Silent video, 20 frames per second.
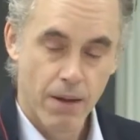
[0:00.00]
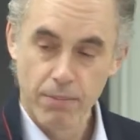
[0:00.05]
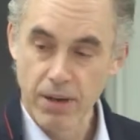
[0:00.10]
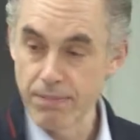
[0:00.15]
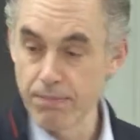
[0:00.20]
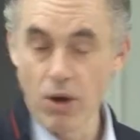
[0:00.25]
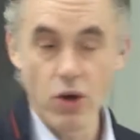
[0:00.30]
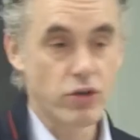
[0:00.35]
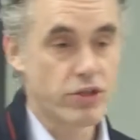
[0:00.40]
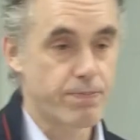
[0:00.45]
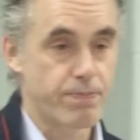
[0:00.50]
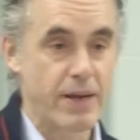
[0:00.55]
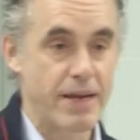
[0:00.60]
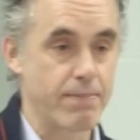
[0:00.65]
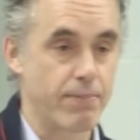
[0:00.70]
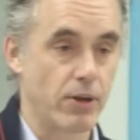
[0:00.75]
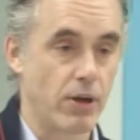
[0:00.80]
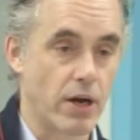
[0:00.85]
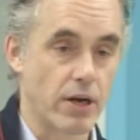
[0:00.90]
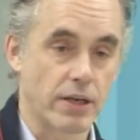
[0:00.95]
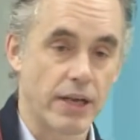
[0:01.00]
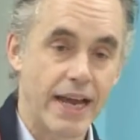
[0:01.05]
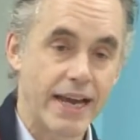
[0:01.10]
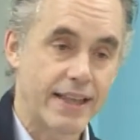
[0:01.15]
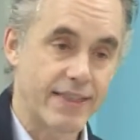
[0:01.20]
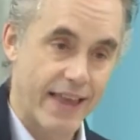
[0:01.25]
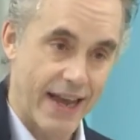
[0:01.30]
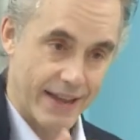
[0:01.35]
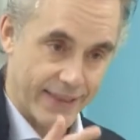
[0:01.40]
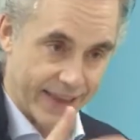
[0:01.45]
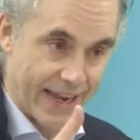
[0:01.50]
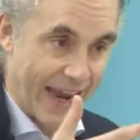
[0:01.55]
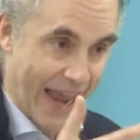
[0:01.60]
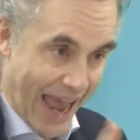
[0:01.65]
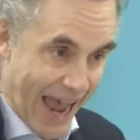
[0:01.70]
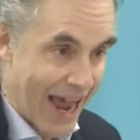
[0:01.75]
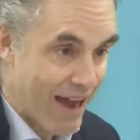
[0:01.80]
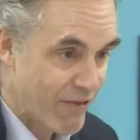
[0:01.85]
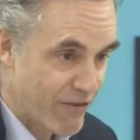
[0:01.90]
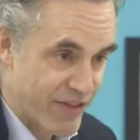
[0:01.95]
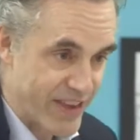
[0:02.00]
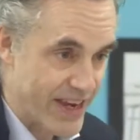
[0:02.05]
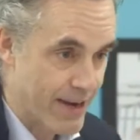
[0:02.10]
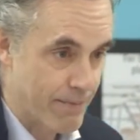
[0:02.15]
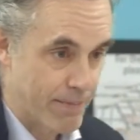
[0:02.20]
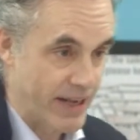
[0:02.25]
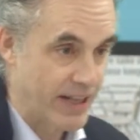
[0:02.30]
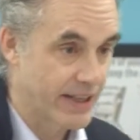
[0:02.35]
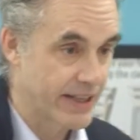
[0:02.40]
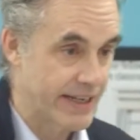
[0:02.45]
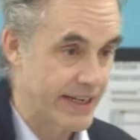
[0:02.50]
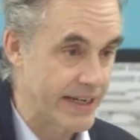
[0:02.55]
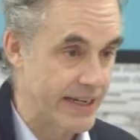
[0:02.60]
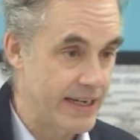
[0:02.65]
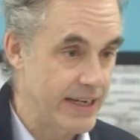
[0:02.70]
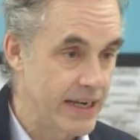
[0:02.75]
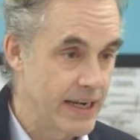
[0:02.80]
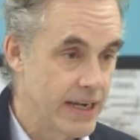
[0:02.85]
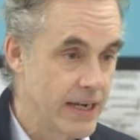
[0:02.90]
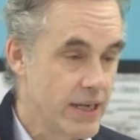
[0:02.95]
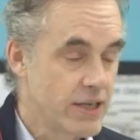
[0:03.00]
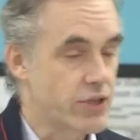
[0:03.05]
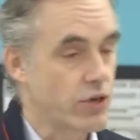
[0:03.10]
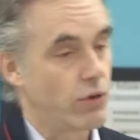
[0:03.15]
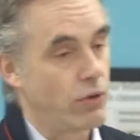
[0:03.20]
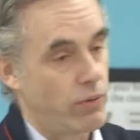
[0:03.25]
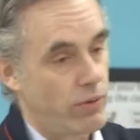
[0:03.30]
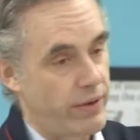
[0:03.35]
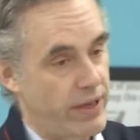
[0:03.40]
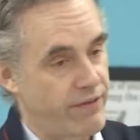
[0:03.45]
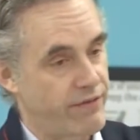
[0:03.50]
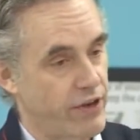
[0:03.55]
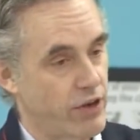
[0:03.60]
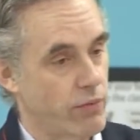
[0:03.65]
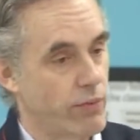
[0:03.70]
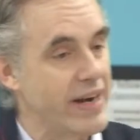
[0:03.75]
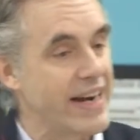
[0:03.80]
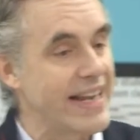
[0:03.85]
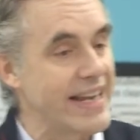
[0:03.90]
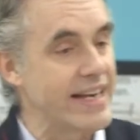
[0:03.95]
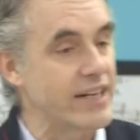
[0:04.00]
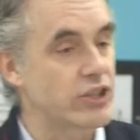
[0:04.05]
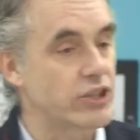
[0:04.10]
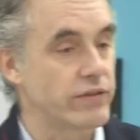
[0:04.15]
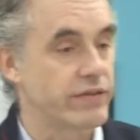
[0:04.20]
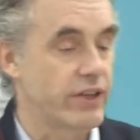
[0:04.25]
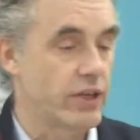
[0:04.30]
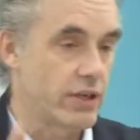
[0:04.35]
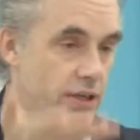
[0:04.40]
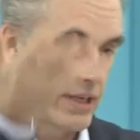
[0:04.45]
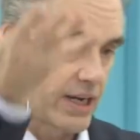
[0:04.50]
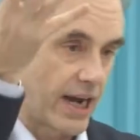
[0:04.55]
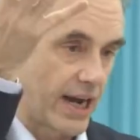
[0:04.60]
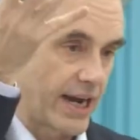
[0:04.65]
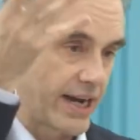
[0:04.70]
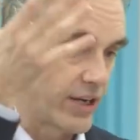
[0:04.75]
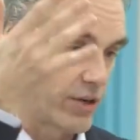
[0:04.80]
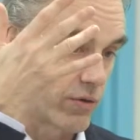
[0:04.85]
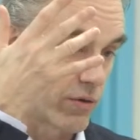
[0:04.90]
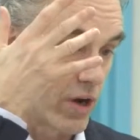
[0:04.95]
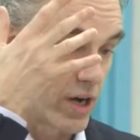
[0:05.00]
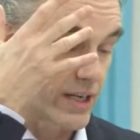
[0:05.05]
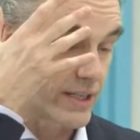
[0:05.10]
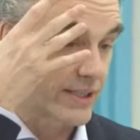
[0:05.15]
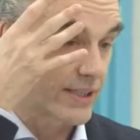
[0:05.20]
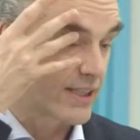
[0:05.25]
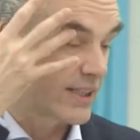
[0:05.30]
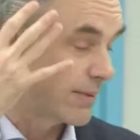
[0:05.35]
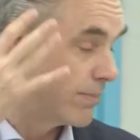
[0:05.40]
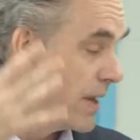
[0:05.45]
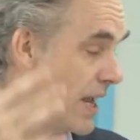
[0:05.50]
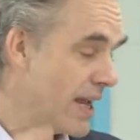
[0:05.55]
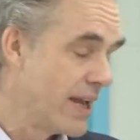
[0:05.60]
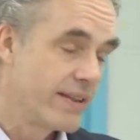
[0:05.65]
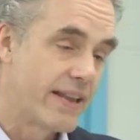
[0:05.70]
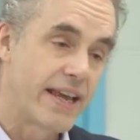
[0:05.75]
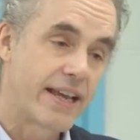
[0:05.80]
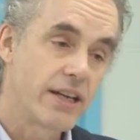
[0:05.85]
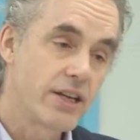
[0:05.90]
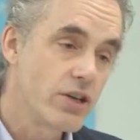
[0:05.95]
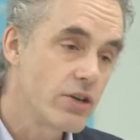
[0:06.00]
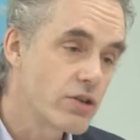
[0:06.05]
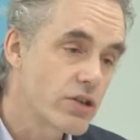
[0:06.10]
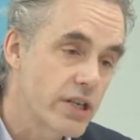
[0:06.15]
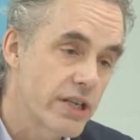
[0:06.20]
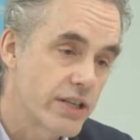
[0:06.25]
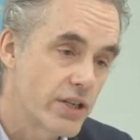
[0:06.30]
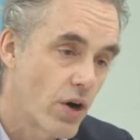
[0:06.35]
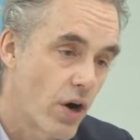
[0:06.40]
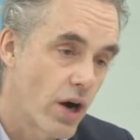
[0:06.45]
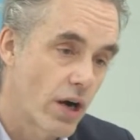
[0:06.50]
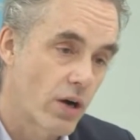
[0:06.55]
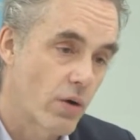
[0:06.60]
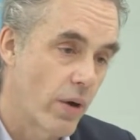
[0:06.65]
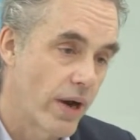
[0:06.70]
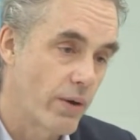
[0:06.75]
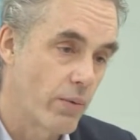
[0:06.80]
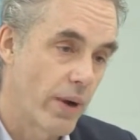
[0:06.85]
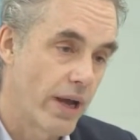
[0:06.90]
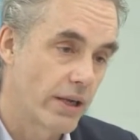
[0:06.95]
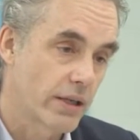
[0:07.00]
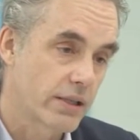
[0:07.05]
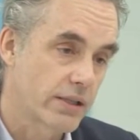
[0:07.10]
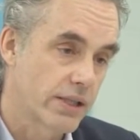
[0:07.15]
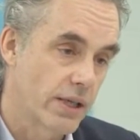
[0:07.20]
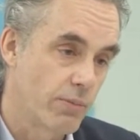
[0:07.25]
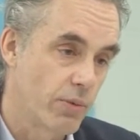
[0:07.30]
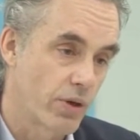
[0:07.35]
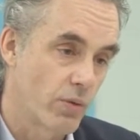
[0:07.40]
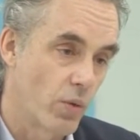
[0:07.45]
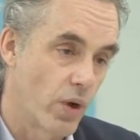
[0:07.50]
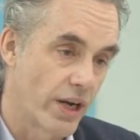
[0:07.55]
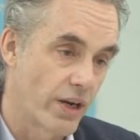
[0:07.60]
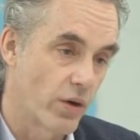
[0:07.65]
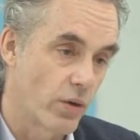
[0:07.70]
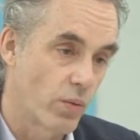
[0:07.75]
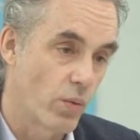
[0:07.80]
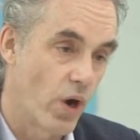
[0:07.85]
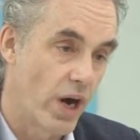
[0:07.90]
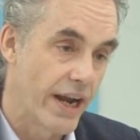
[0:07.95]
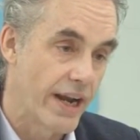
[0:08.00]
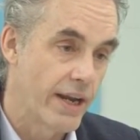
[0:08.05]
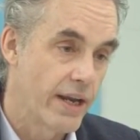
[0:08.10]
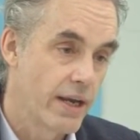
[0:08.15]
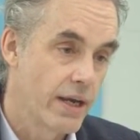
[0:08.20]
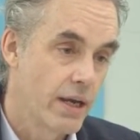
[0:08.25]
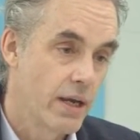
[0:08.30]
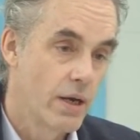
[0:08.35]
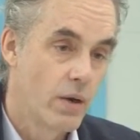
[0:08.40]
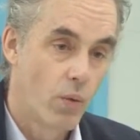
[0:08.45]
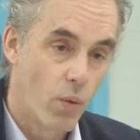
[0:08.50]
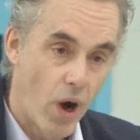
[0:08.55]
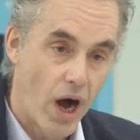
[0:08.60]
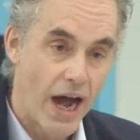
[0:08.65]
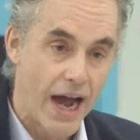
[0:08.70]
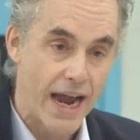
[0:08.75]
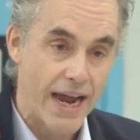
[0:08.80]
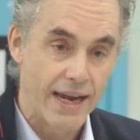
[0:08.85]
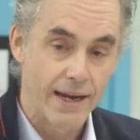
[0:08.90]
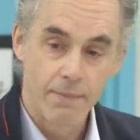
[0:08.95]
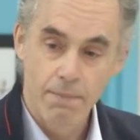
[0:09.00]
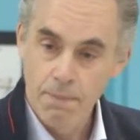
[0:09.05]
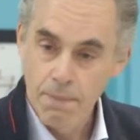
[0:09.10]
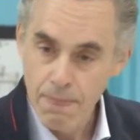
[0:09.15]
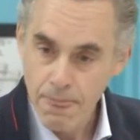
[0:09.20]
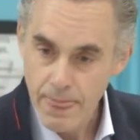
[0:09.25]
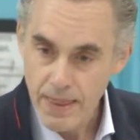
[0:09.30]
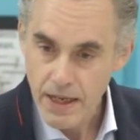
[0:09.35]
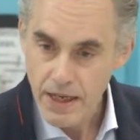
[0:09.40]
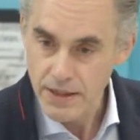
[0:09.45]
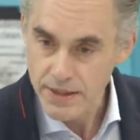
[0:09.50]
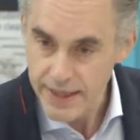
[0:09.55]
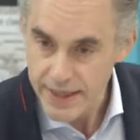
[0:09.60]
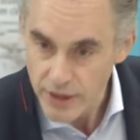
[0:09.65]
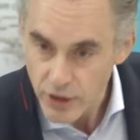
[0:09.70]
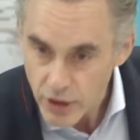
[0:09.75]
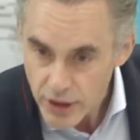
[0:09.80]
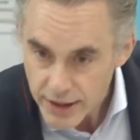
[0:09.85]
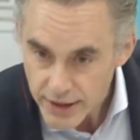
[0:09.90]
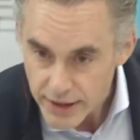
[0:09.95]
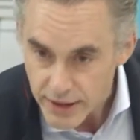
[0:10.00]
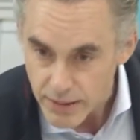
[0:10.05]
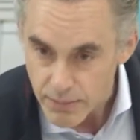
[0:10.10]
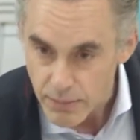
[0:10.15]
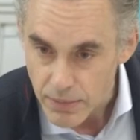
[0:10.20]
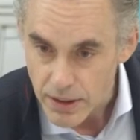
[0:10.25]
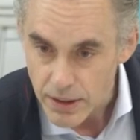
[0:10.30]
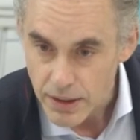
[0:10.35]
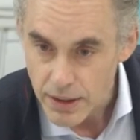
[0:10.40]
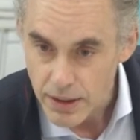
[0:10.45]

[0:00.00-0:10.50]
But most people aren't like that. They have the ability. So if they're really introverted and high in neuroticism, they can usually talk quite well to someone one-on-one. Why? Because they look at them.